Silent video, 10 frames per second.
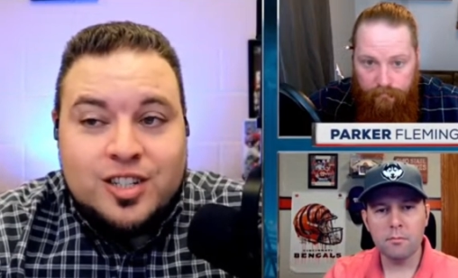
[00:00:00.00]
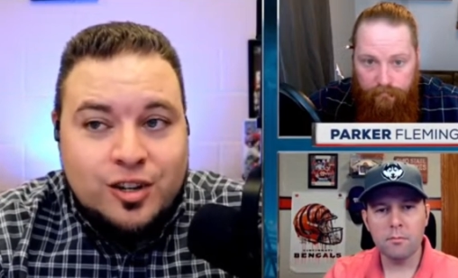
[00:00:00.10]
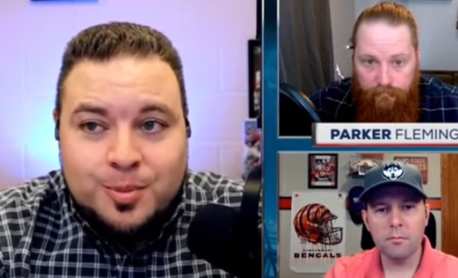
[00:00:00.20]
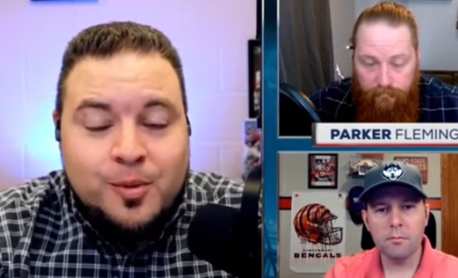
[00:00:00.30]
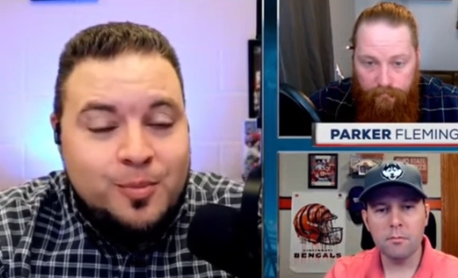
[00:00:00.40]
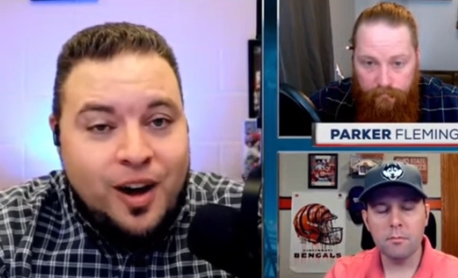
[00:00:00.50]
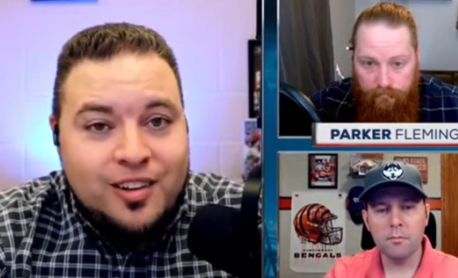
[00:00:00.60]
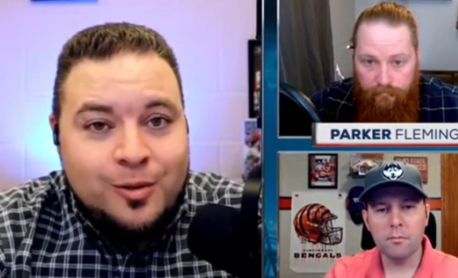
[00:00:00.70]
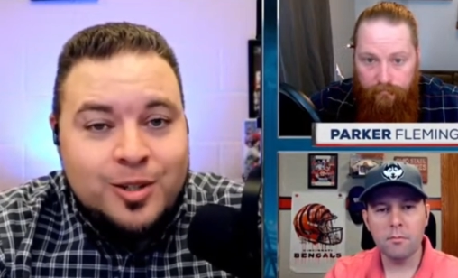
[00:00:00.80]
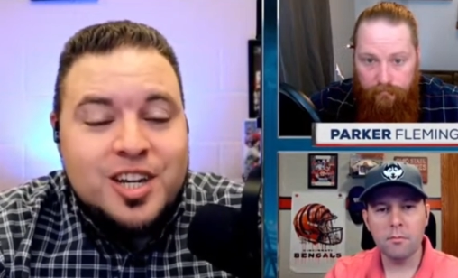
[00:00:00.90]
Speaker 1: excuse me
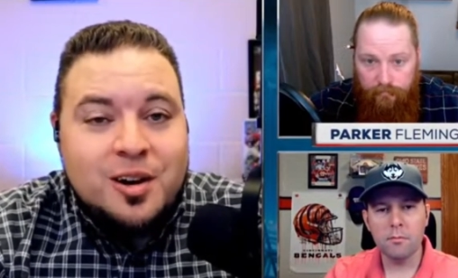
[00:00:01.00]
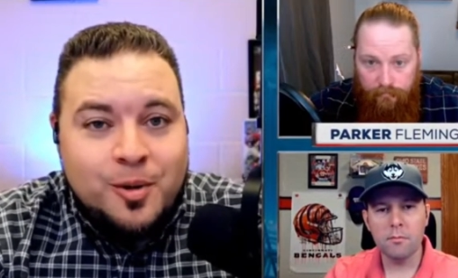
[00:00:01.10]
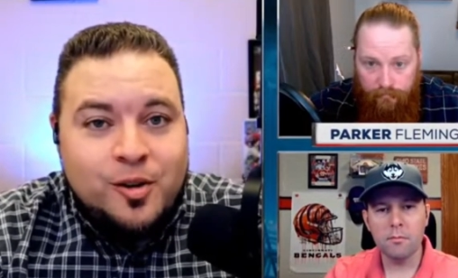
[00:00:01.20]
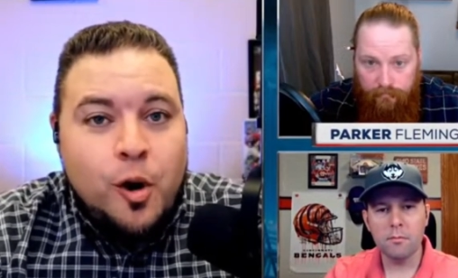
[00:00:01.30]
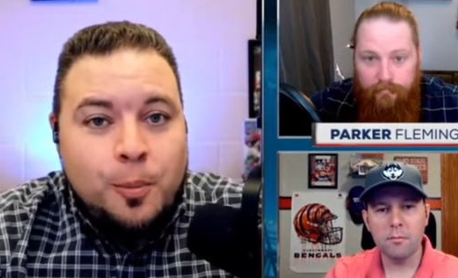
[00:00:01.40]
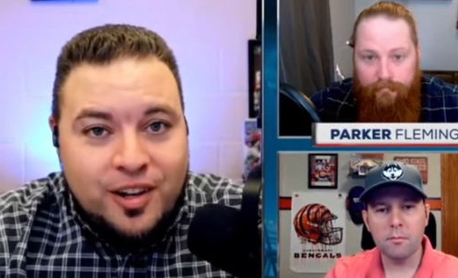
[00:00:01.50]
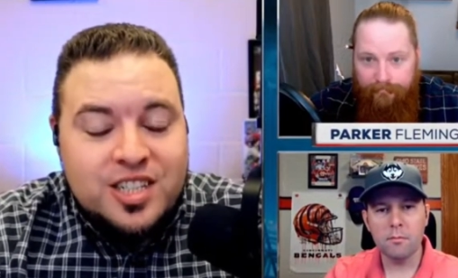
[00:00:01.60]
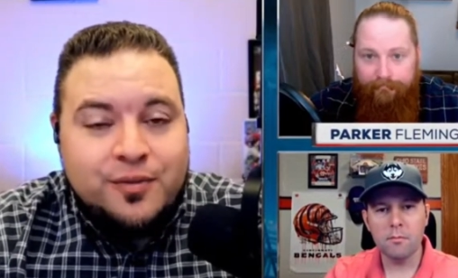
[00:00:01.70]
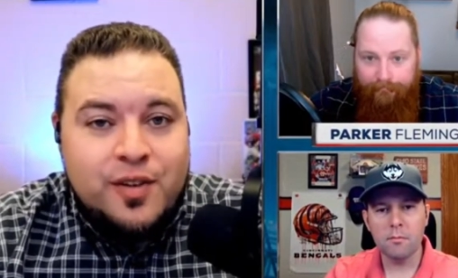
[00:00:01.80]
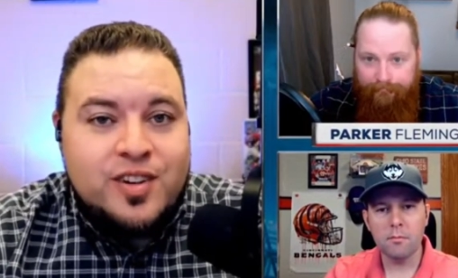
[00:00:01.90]
uh, Louisiana Monroe
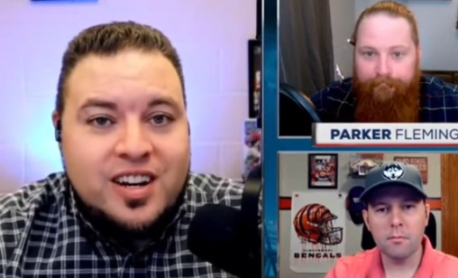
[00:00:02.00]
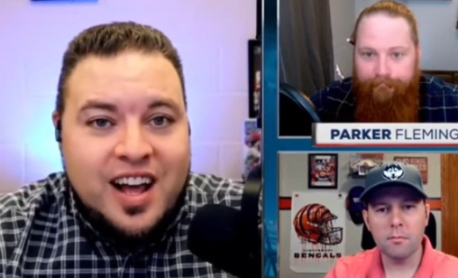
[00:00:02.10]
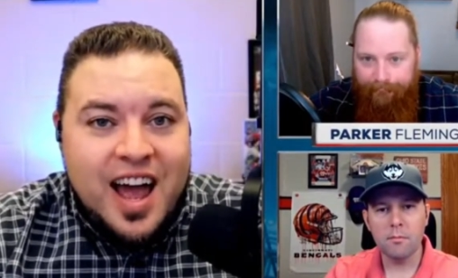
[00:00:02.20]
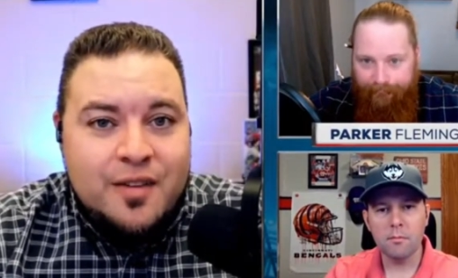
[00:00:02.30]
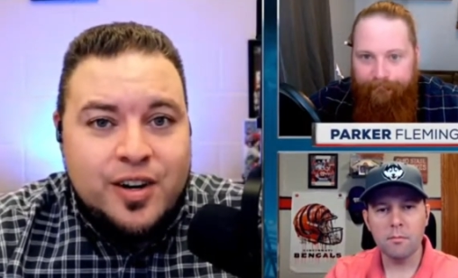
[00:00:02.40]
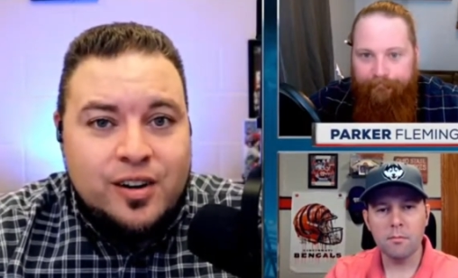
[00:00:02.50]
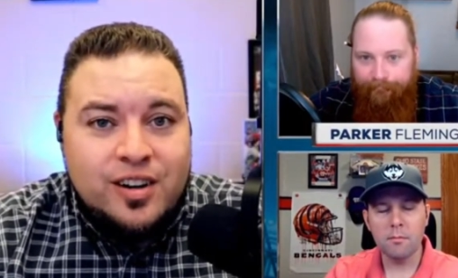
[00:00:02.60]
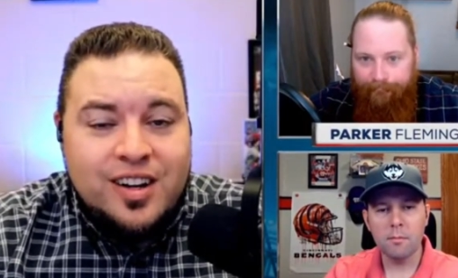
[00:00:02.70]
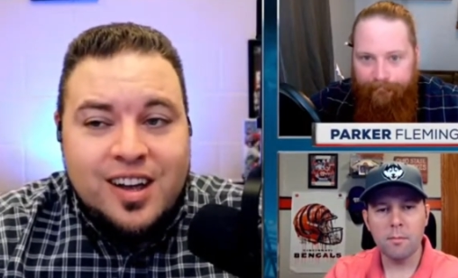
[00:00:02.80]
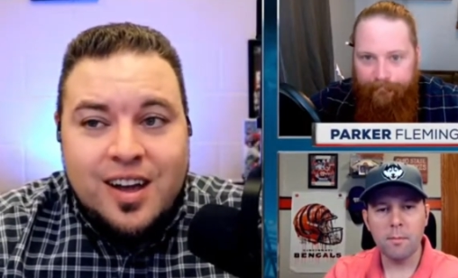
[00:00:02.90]
plus the 15 and a half
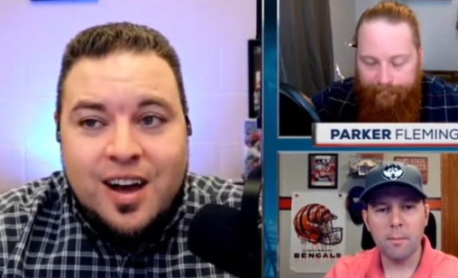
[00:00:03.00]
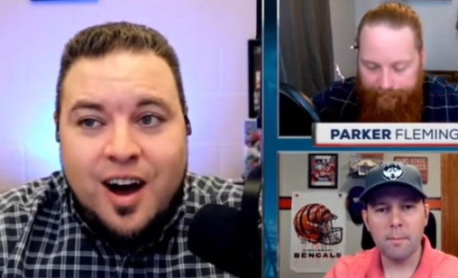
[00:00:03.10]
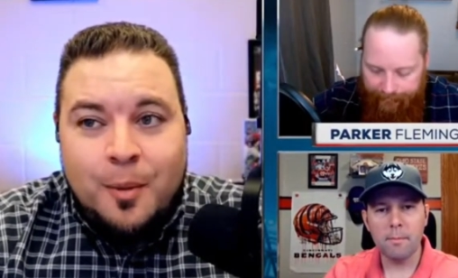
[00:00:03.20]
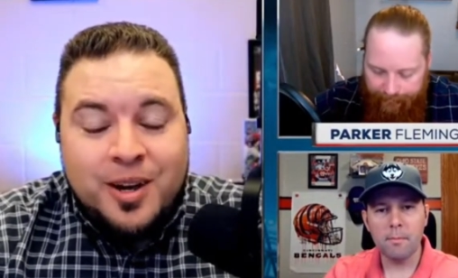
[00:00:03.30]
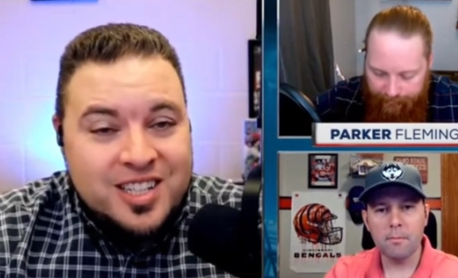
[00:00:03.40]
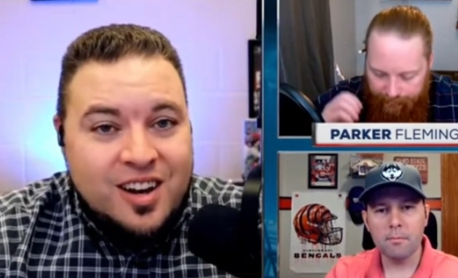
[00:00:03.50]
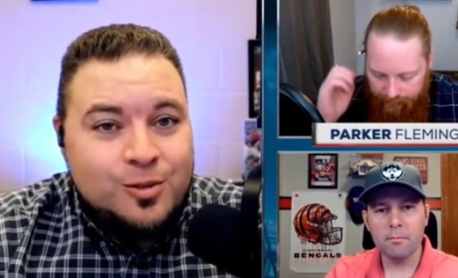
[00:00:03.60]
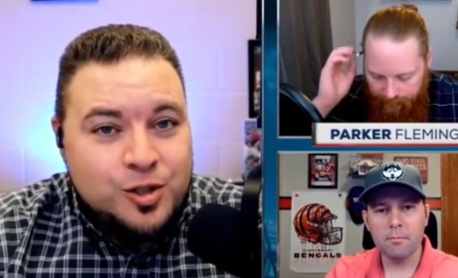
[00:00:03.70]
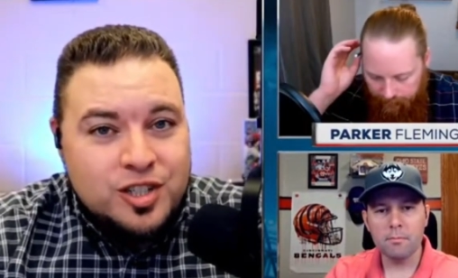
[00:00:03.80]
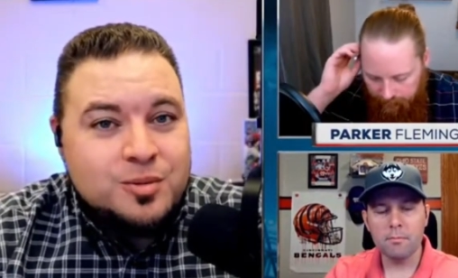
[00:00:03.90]
here uh, because I
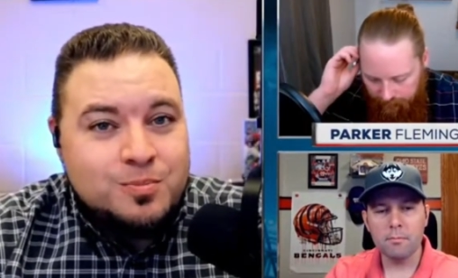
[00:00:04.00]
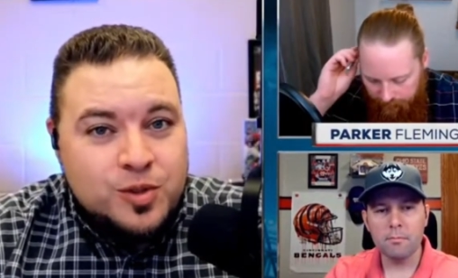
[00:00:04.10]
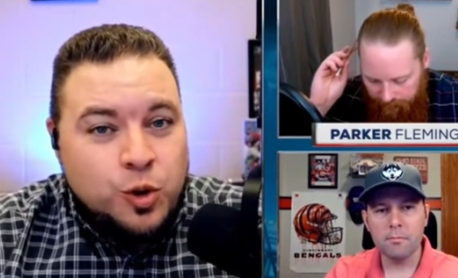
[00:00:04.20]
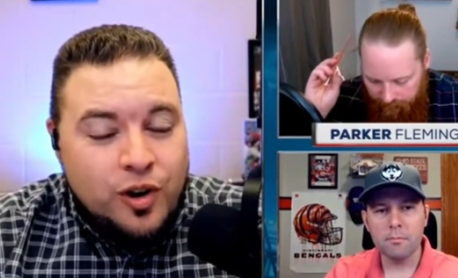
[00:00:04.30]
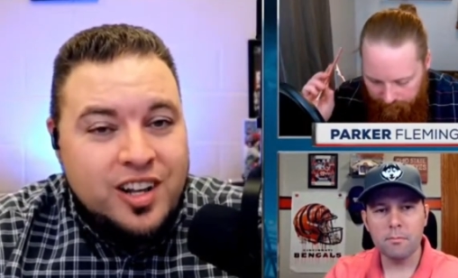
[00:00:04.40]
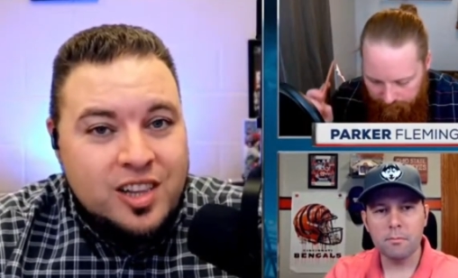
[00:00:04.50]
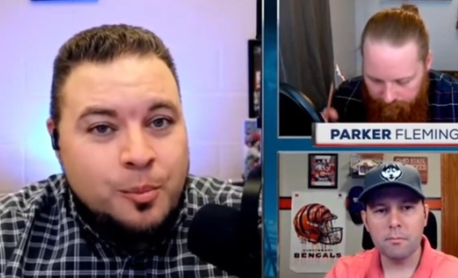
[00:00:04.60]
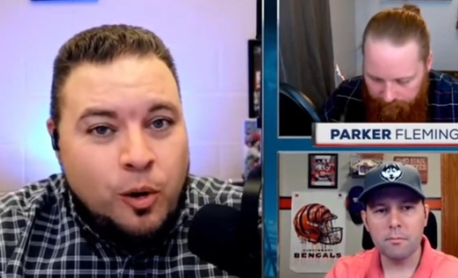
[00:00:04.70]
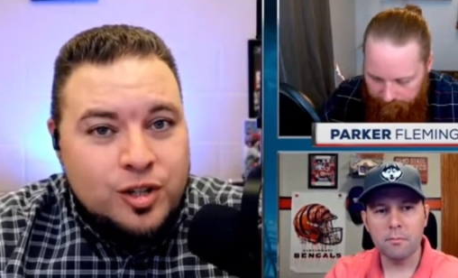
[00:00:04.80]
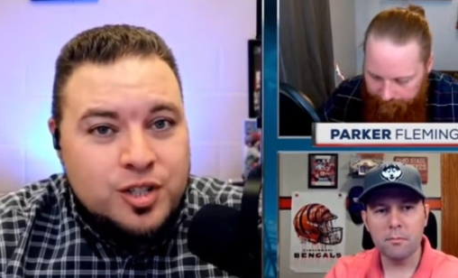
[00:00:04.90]
don't trust Troy to get
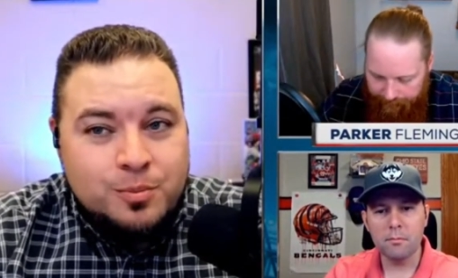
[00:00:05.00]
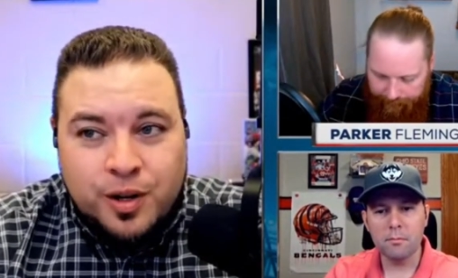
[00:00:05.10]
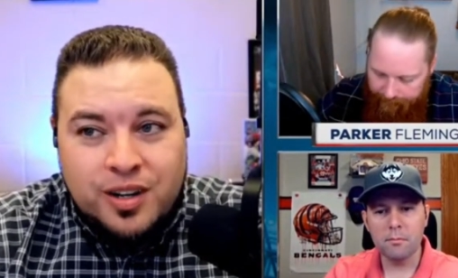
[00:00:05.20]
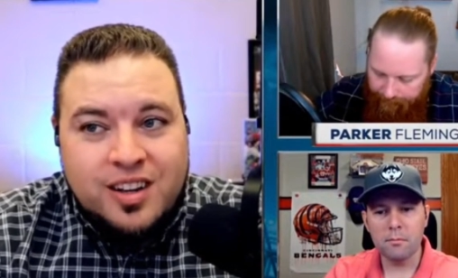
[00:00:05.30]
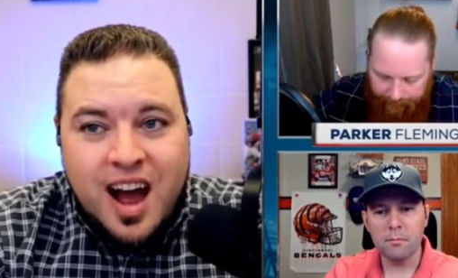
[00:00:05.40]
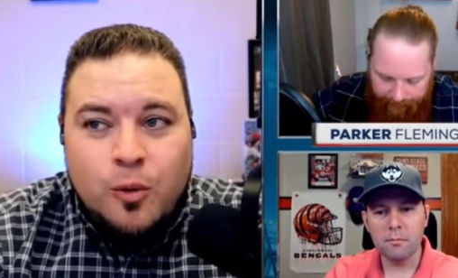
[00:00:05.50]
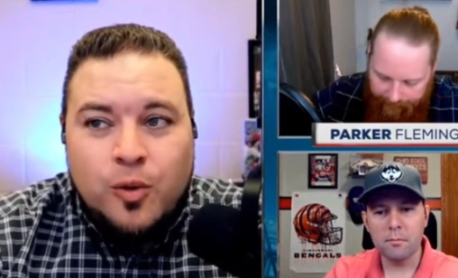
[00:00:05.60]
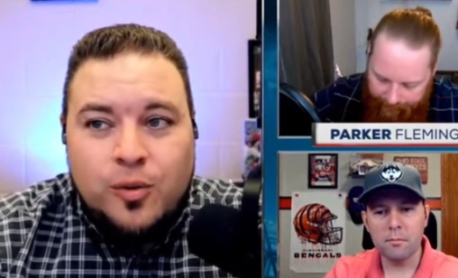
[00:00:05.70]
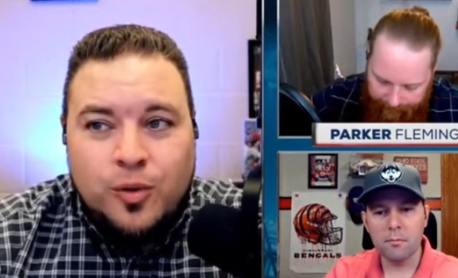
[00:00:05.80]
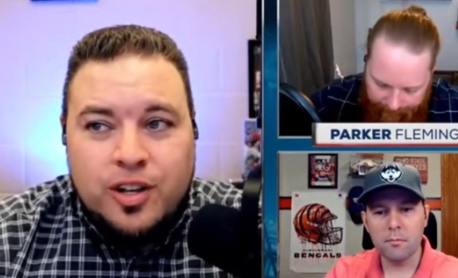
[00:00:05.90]
the margin. But
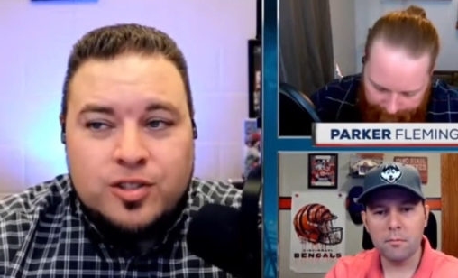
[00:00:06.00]
Kyle, what what